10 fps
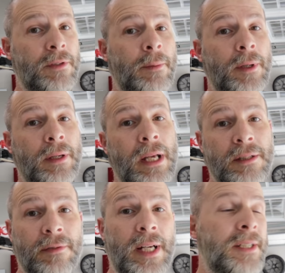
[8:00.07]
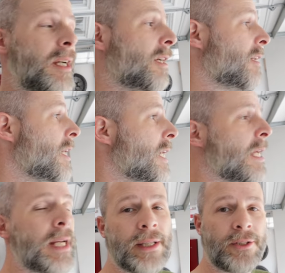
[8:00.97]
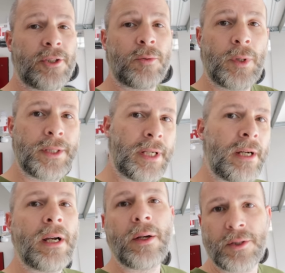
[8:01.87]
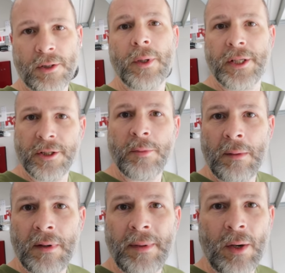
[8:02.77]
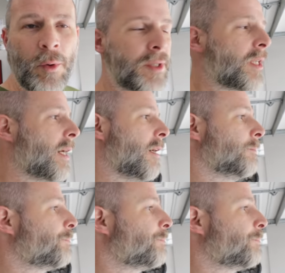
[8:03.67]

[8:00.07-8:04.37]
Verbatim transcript: someone has a flat tire and just one tire, I still want to just pump up that one tire.